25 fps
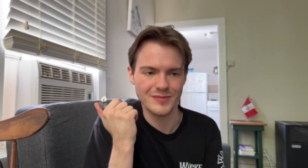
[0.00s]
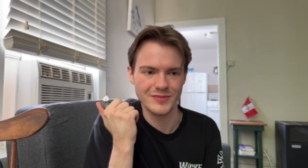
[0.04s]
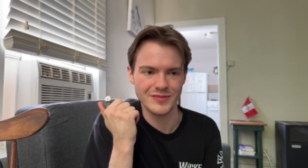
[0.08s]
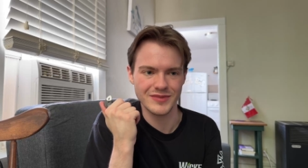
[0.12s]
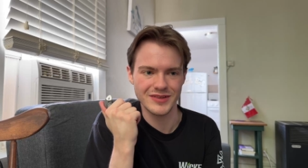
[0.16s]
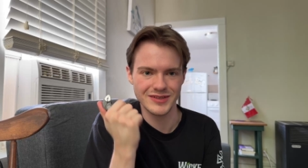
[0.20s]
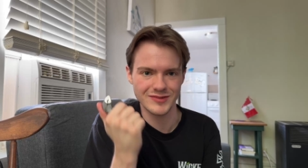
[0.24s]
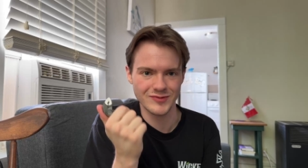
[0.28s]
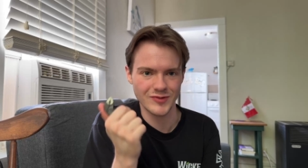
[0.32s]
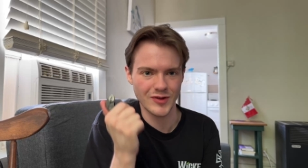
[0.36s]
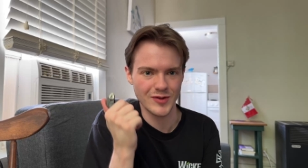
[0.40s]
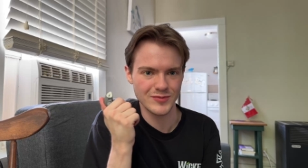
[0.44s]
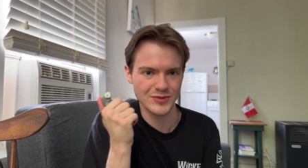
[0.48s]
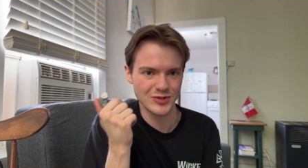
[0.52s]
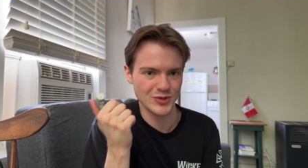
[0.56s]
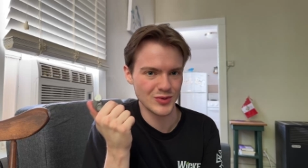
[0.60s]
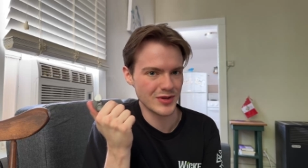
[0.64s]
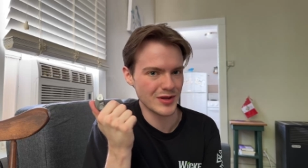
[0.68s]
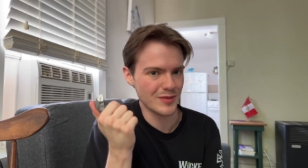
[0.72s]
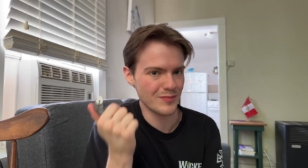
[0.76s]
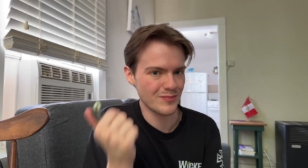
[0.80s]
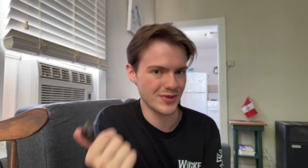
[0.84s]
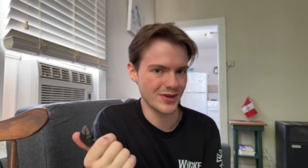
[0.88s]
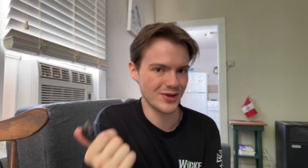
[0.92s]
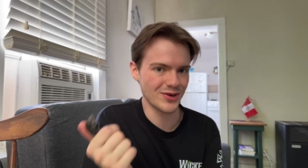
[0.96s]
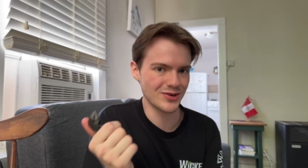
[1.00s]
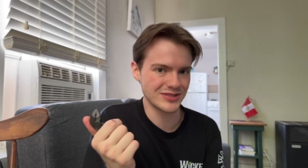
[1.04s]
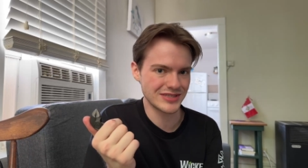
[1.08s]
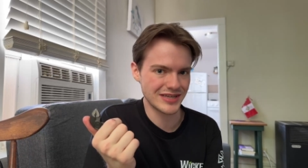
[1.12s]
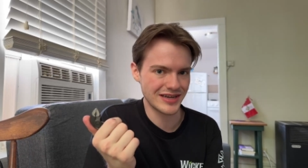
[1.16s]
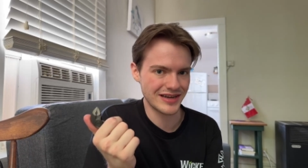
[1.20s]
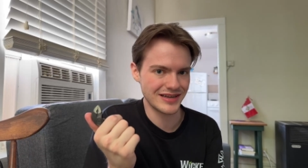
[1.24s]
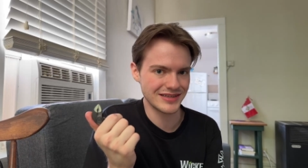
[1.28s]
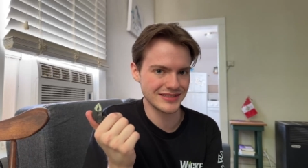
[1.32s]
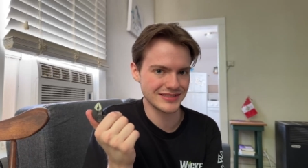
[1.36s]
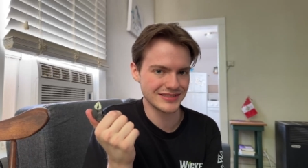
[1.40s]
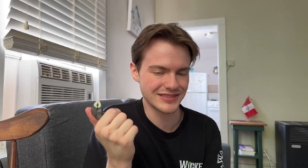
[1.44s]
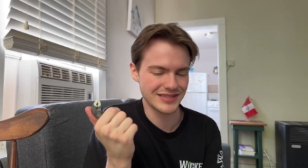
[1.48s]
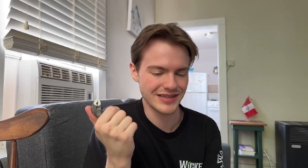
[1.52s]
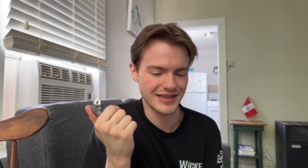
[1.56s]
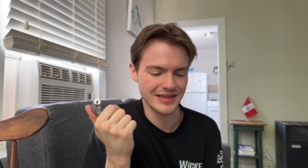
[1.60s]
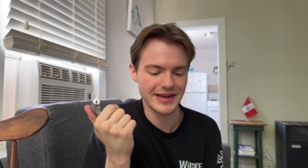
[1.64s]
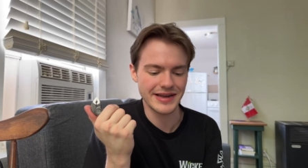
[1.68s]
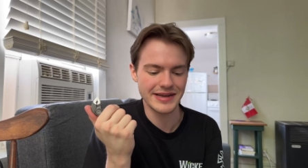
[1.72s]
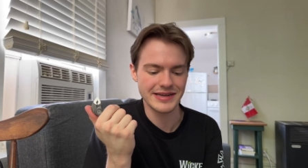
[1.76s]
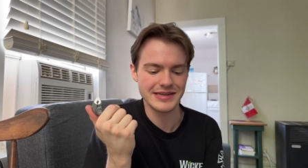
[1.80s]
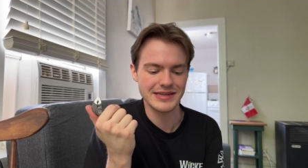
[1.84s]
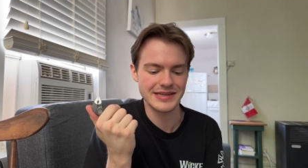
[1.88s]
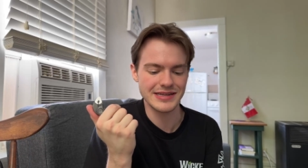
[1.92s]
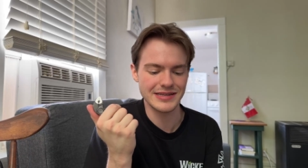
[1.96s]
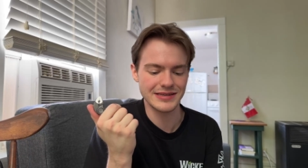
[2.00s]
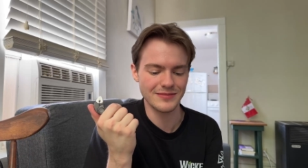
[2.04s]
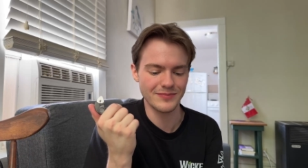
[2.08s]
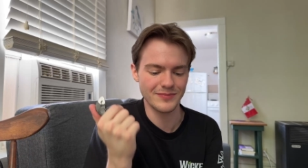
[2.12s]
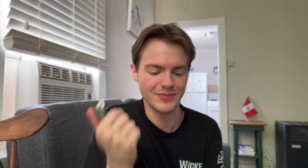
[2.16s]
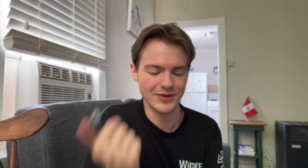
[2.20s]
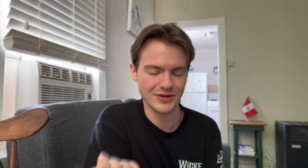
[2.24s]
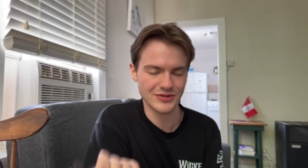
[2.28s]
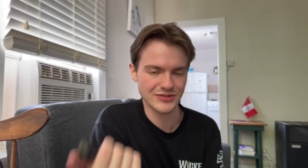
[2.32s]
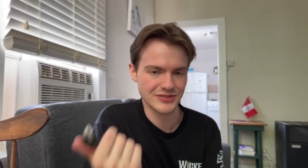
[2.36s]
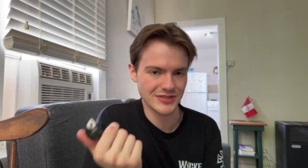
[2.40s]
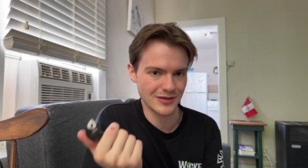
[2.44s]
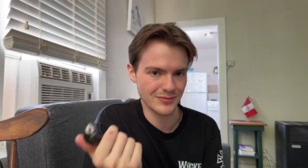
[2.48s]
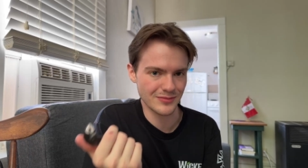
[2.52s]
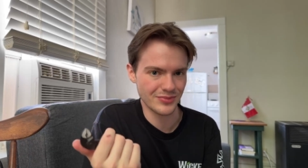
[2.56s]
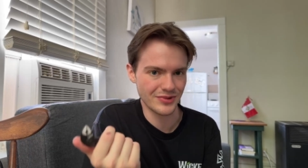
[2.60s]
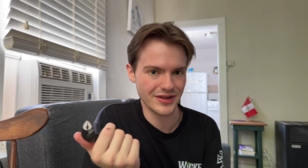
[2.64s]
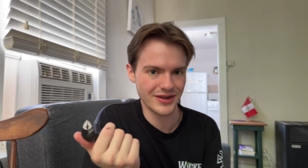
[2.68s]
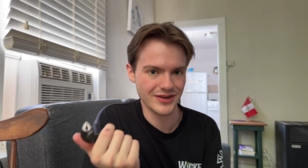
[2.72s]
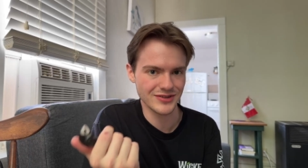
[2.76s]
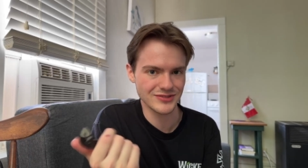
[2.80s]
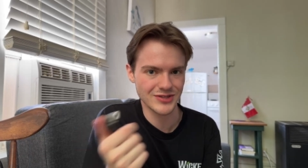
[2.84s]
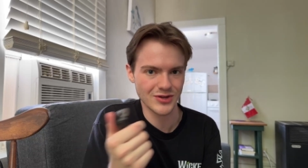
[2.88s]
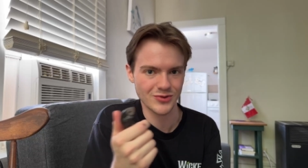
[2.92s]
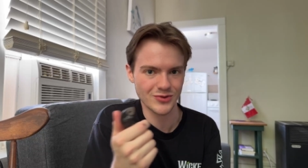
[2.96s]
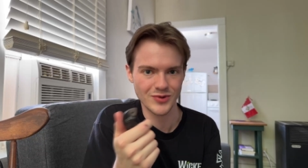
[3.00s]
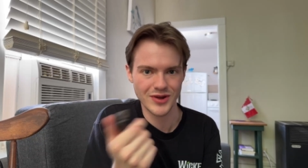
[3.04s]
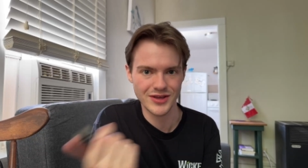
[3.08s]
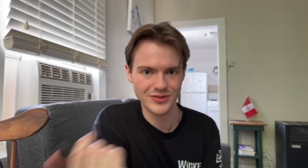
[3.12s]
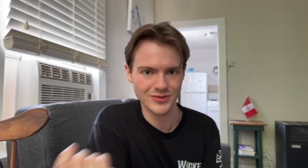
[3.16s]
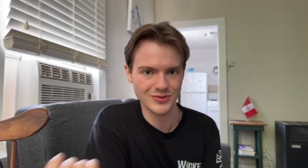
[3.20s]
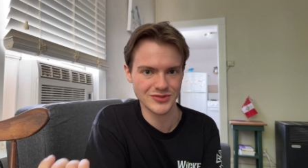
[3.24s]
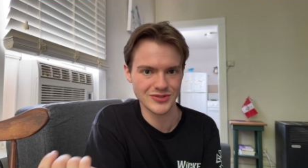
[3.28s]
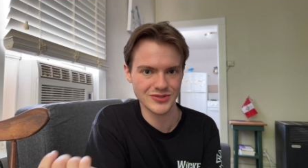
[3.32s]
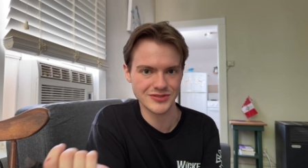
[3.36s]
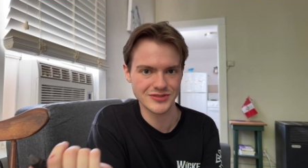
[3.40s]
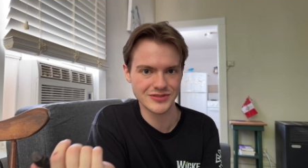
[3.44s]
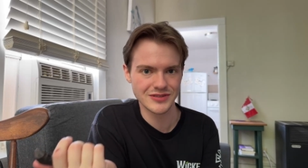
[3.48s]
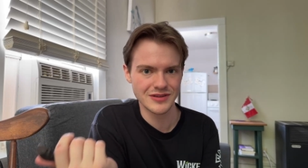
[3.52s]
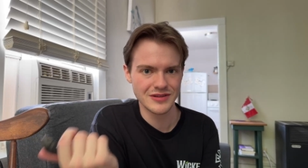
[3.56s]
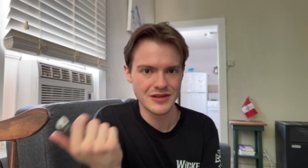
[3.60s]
If I'm doing a bigger task and I need a bigger set of pliers, I'd rather just